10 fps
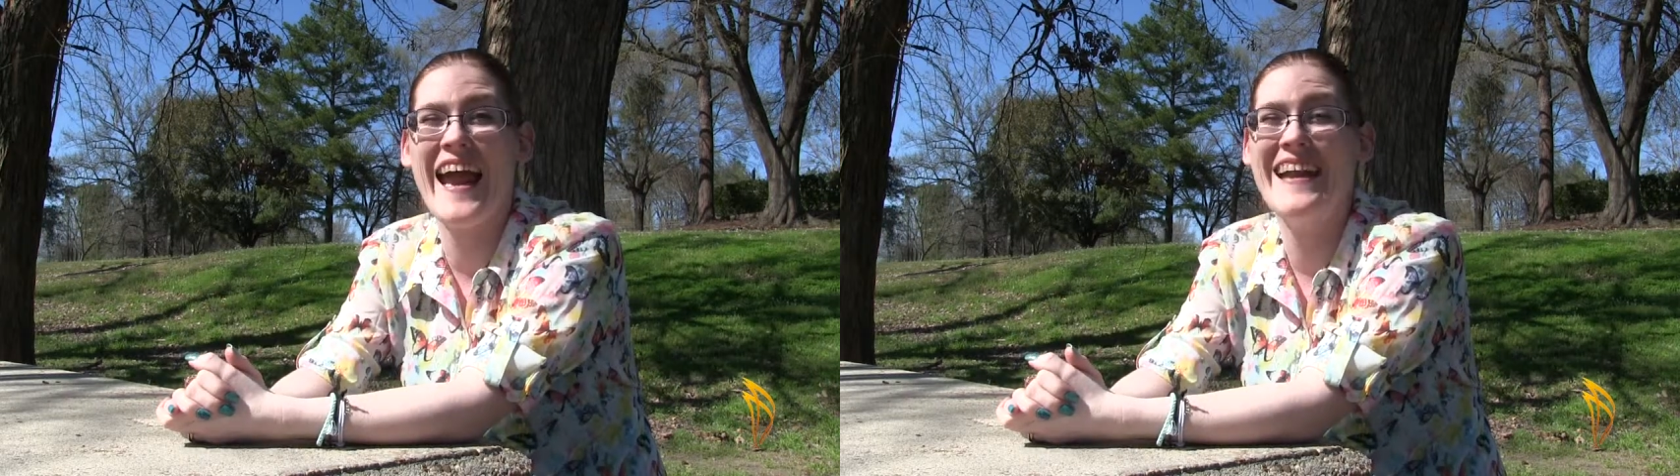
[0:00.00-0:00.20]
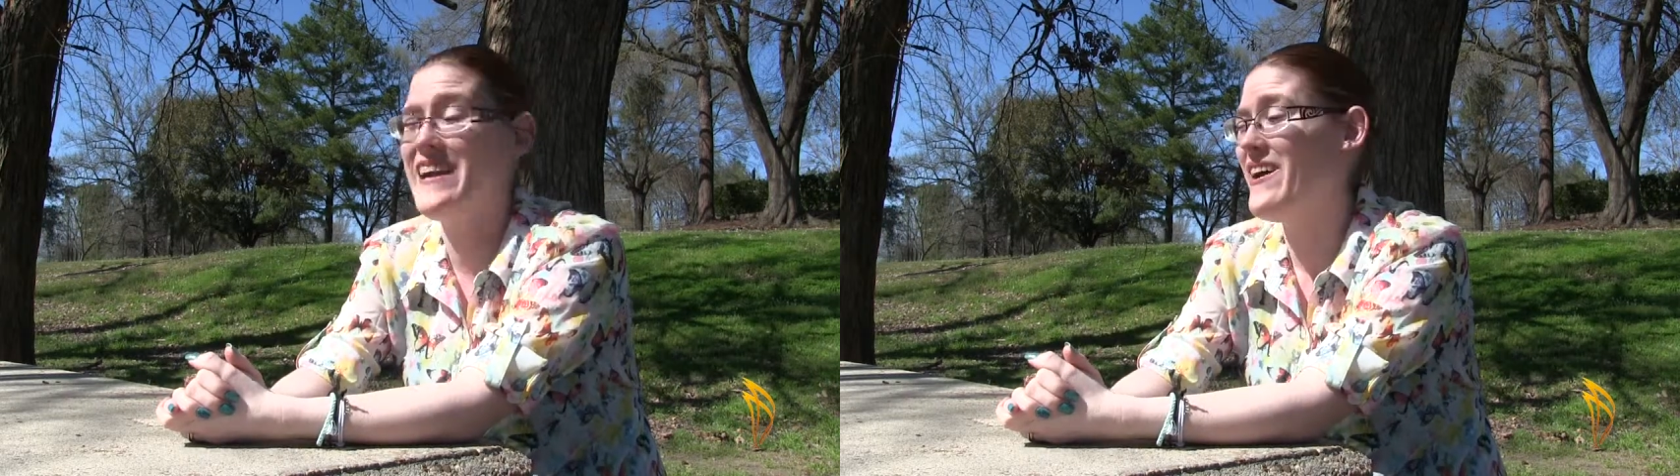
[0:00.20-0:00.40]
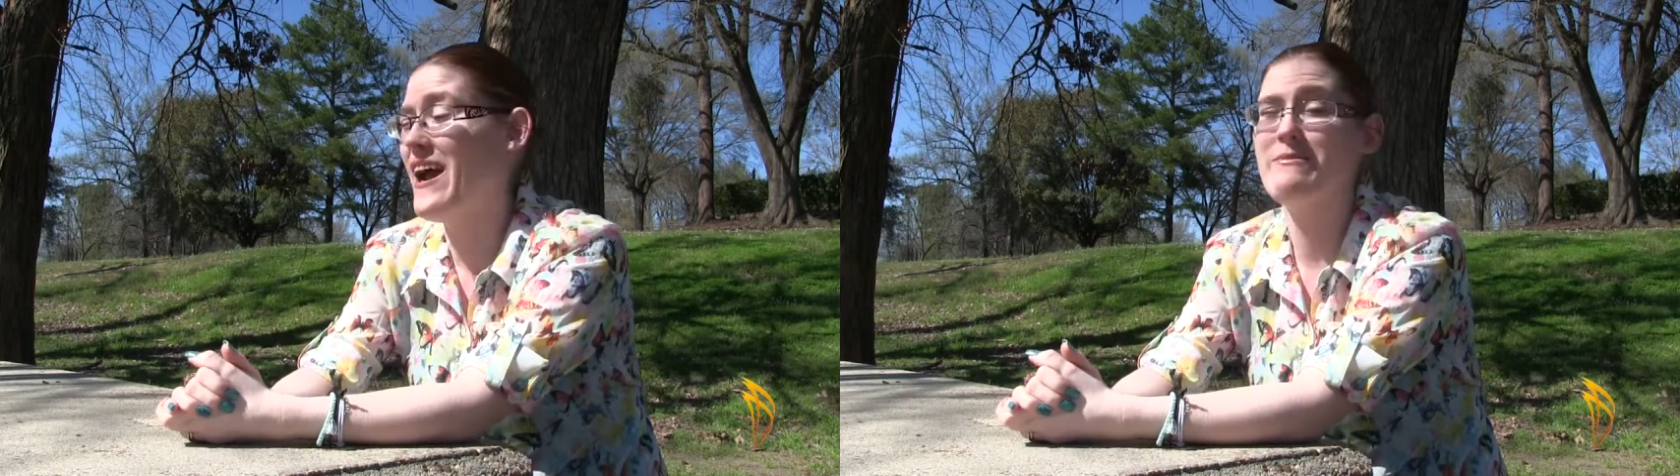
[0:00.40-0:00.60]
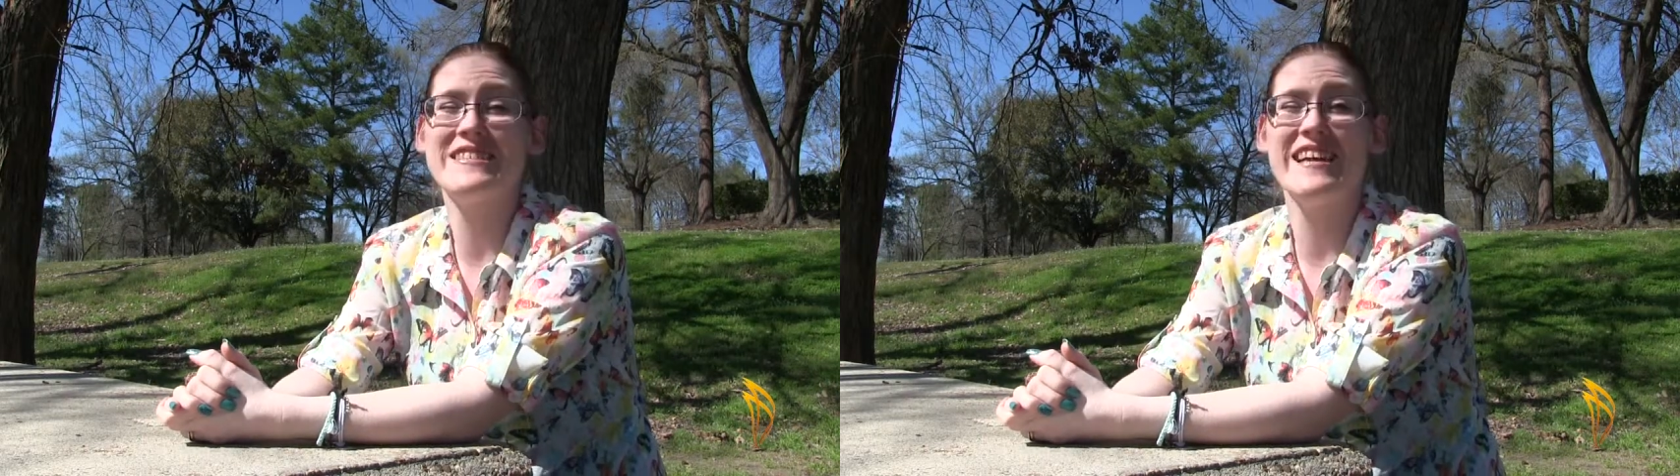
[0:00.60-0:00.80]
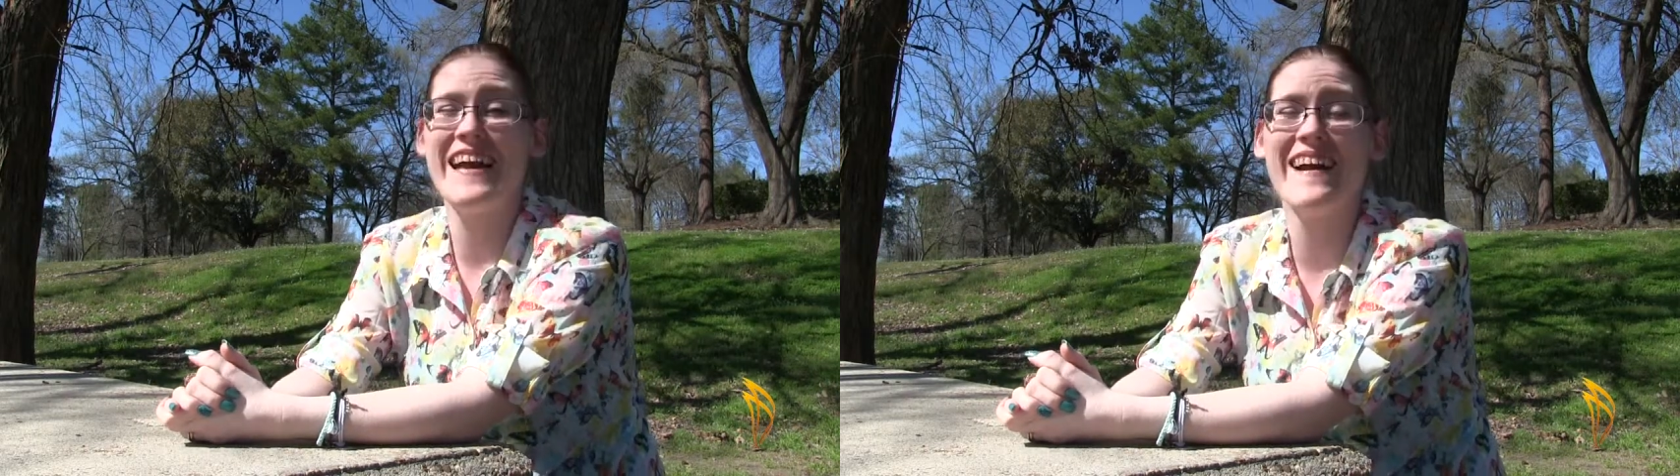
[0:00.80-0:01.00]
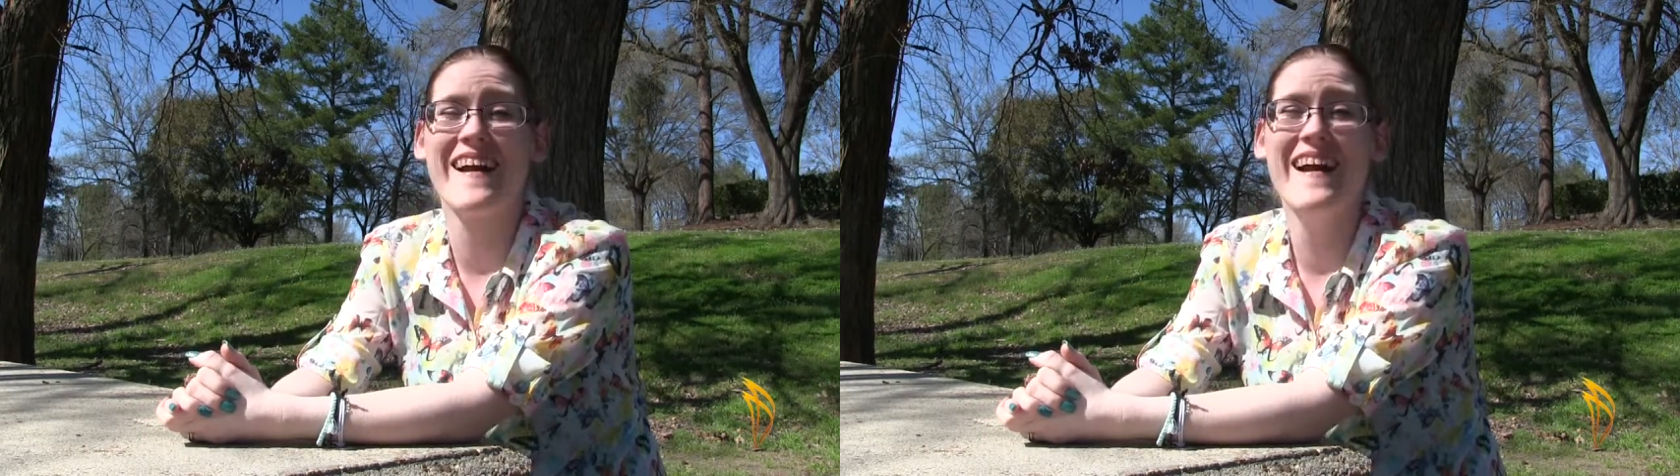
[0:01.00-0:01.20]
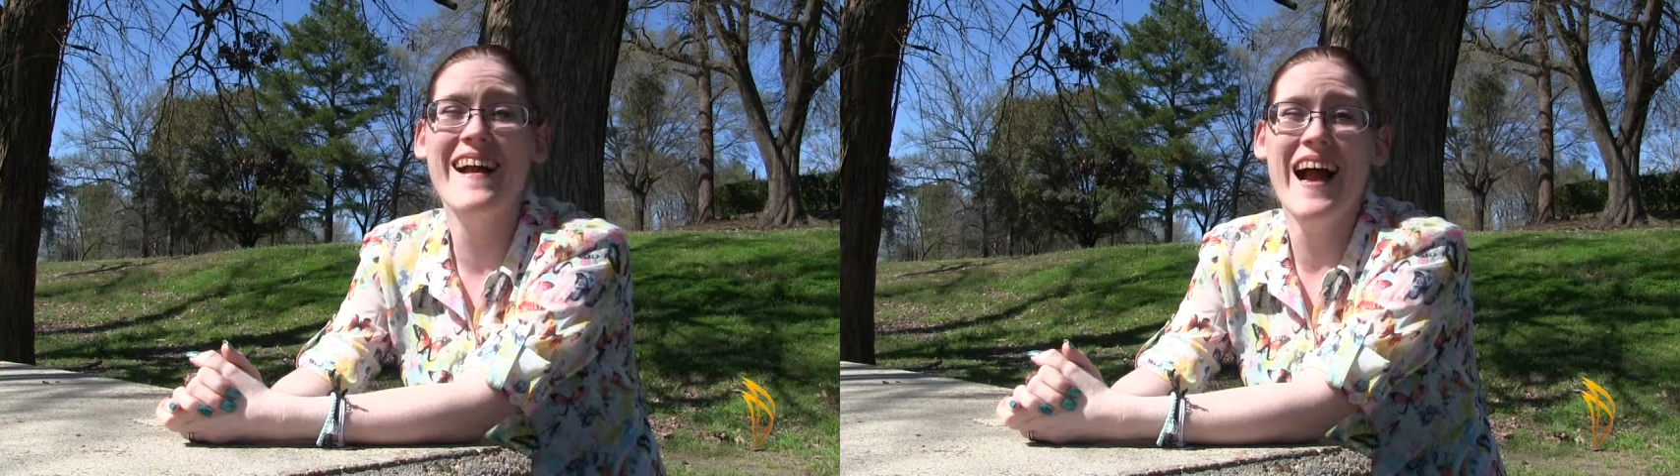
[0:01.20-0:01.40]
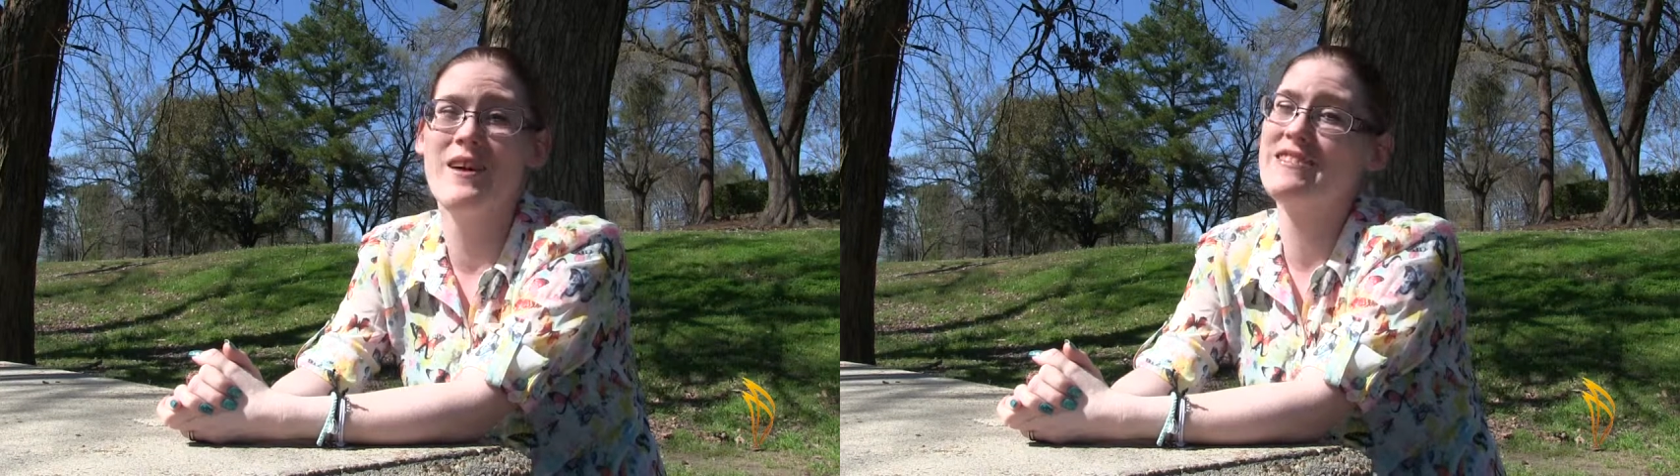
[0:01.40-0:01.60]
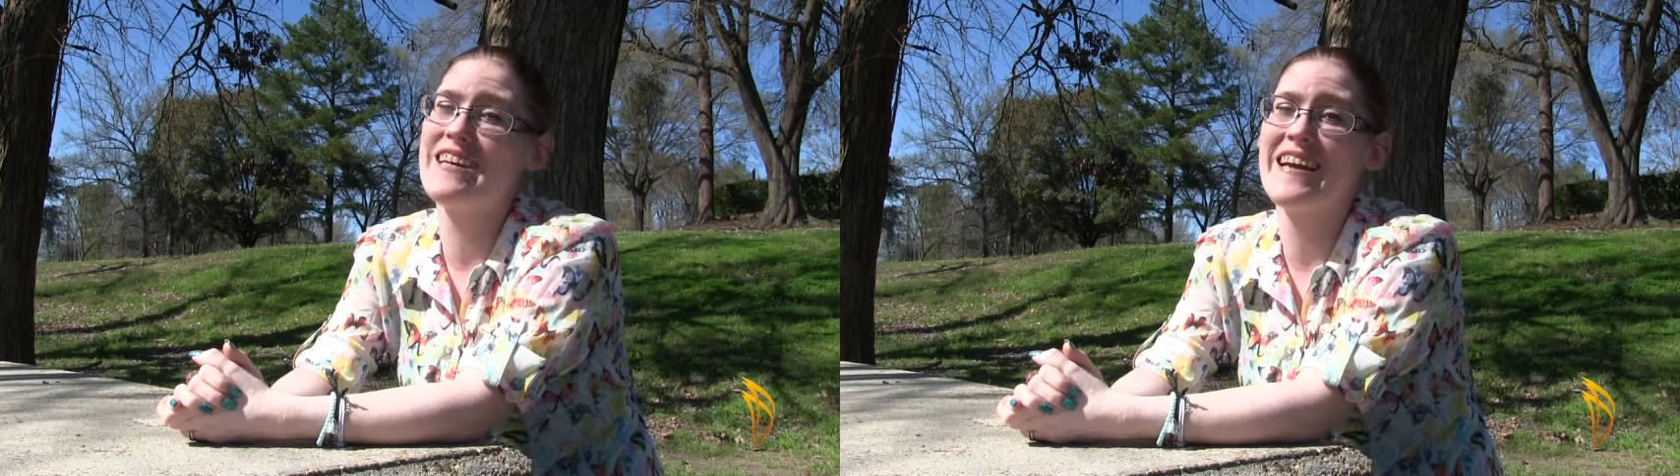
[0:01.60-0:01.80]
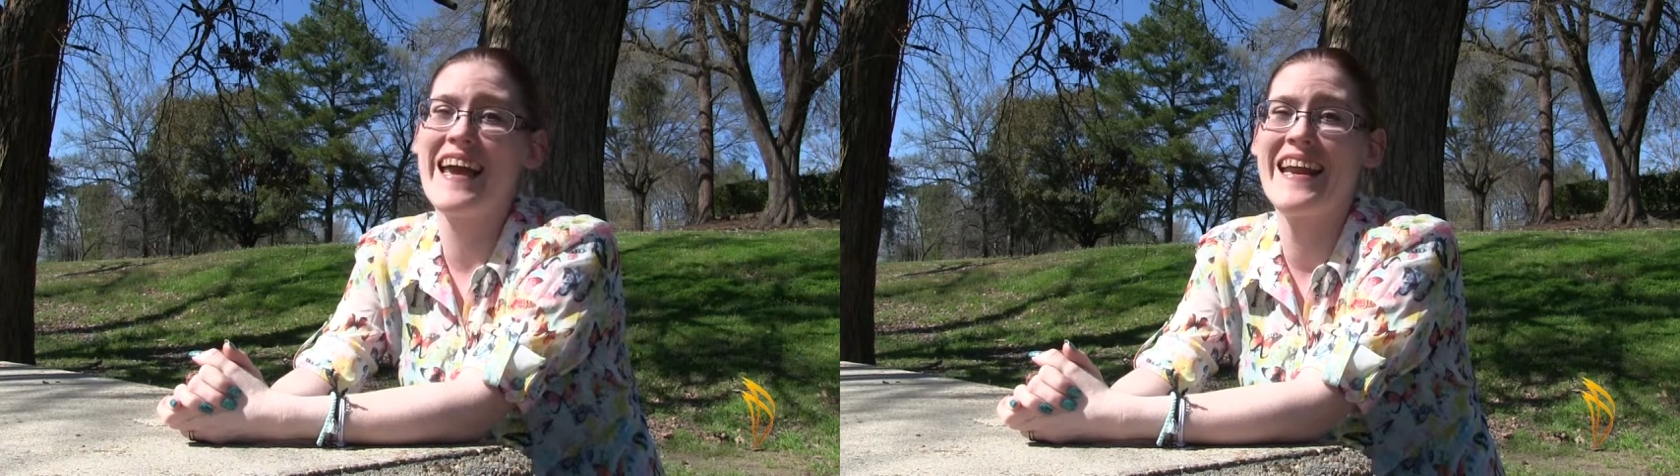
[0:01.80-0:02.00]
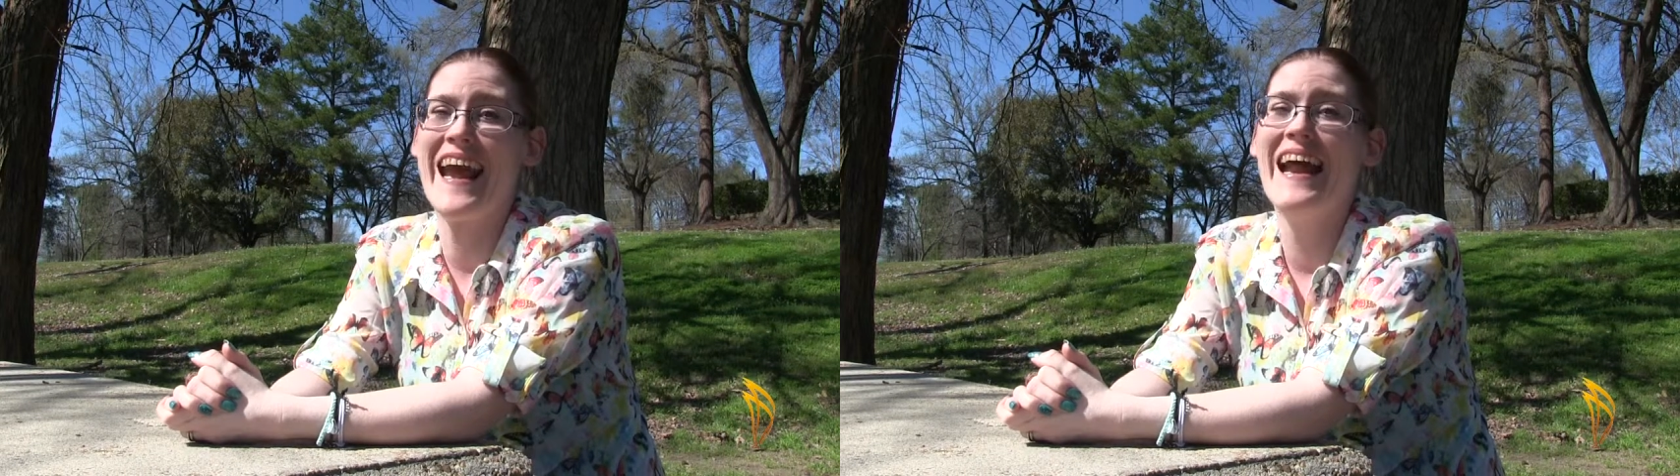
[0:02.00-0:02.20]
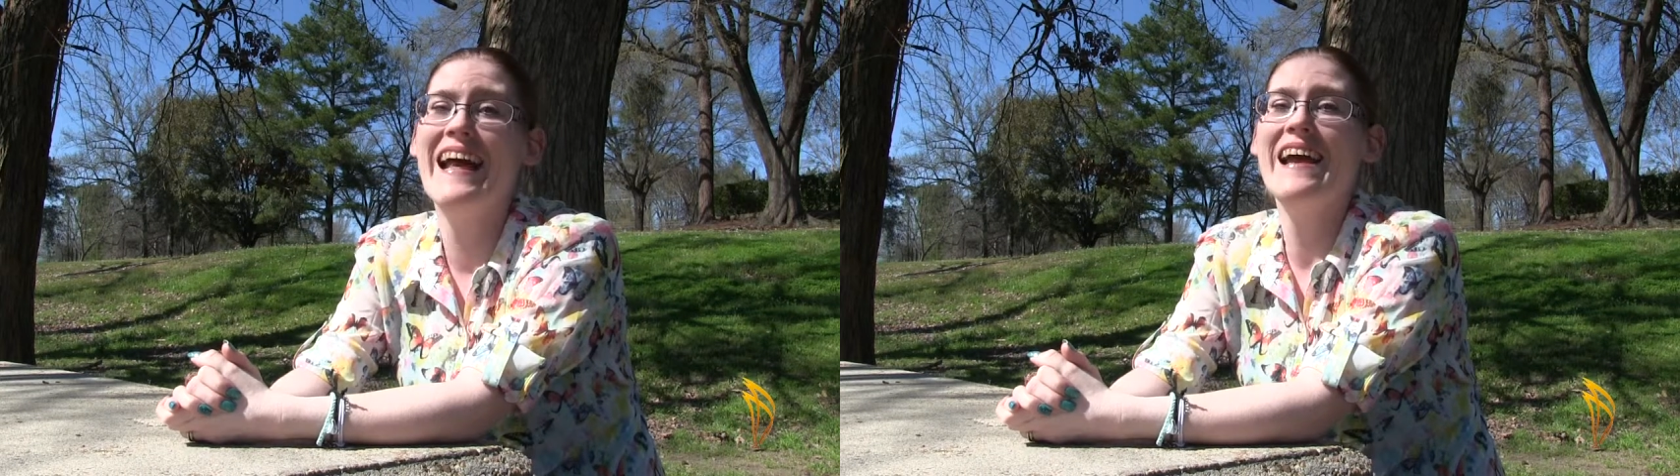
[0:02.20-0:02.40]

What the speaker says: and I'm still here. I'm still kicking it.